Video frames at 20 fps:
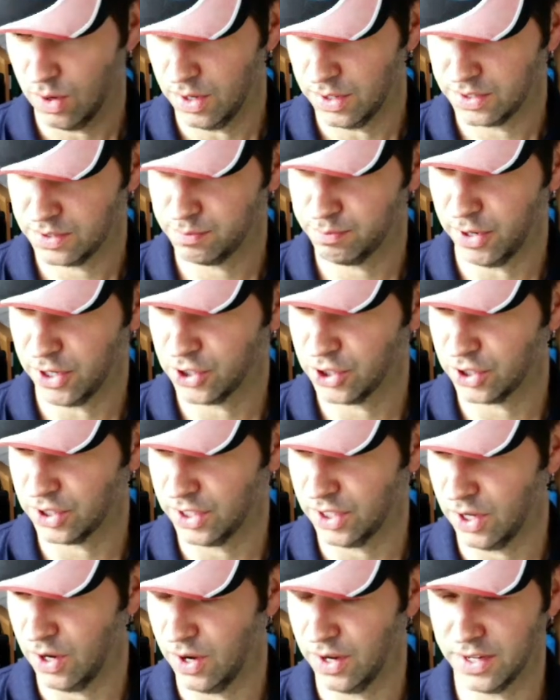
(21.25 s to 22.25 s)

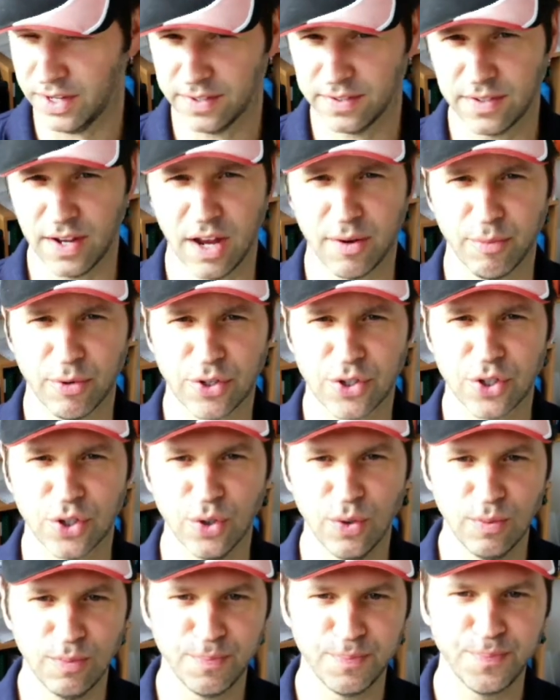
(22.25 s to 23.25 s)
especially on assignment
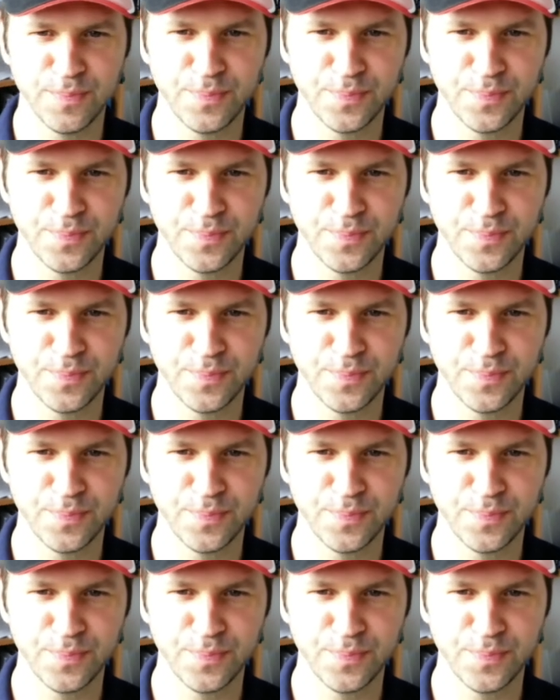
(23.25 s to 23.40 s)
2.